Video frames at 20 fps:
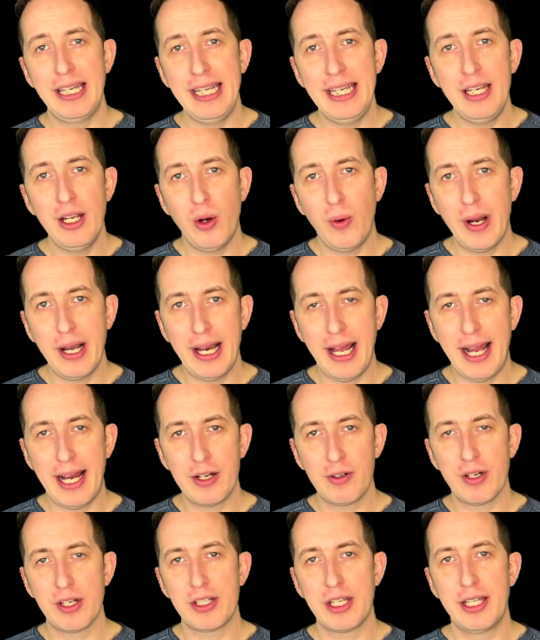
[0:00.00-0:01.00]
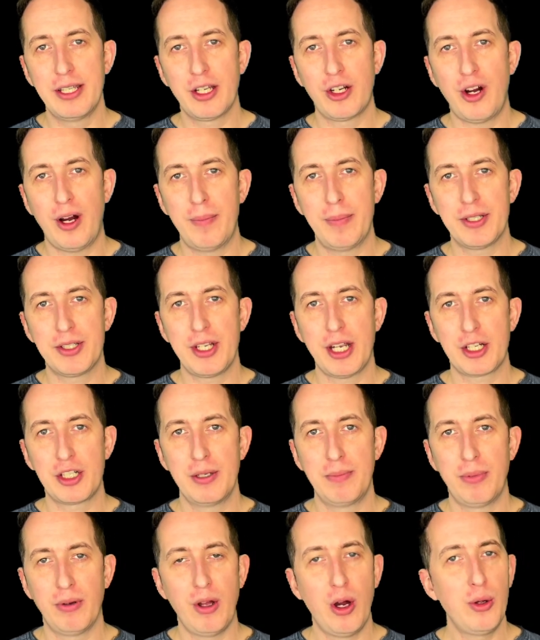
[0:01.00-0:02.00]
EON address in the comments section
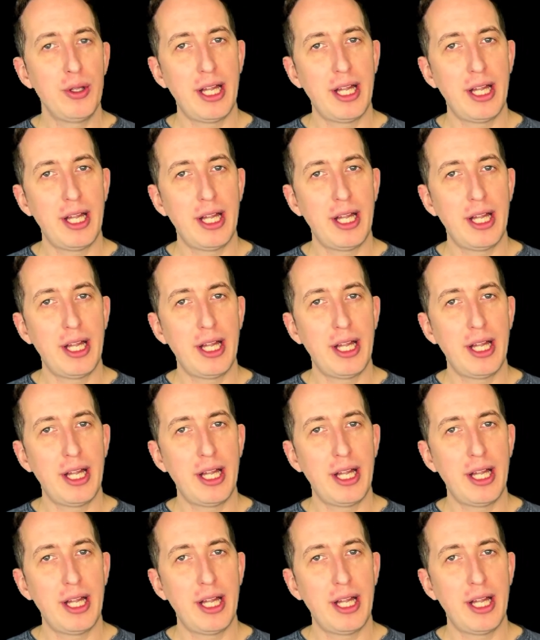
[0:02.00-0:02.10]
below.